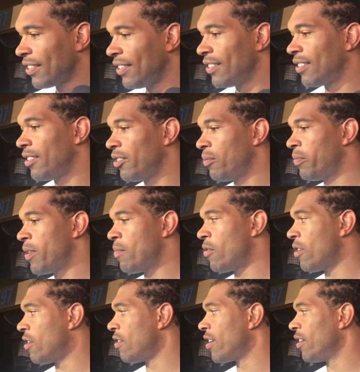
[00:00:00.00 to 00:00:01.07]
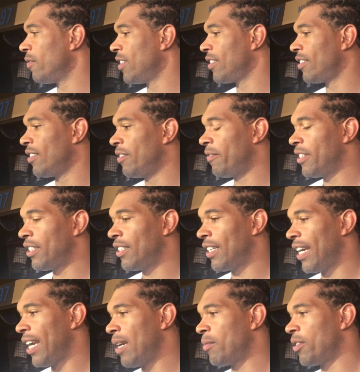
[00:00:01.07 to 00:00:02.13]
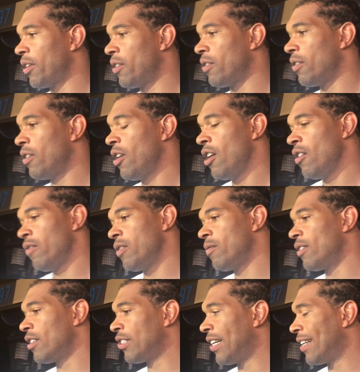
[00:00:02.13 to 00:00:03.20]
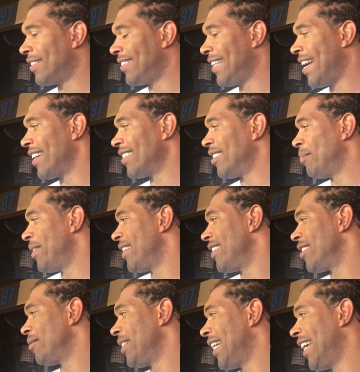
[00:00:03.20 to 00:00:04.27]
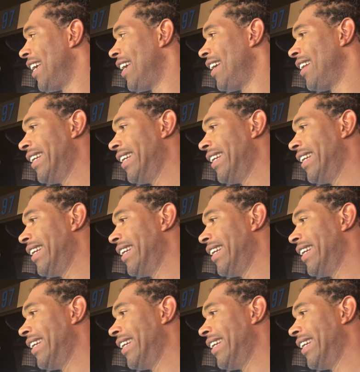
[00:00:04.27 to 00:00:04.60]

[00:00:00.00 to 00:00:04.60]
obviously it's a little bit more on it when it's a division game, so we want to try to stack as many as we can.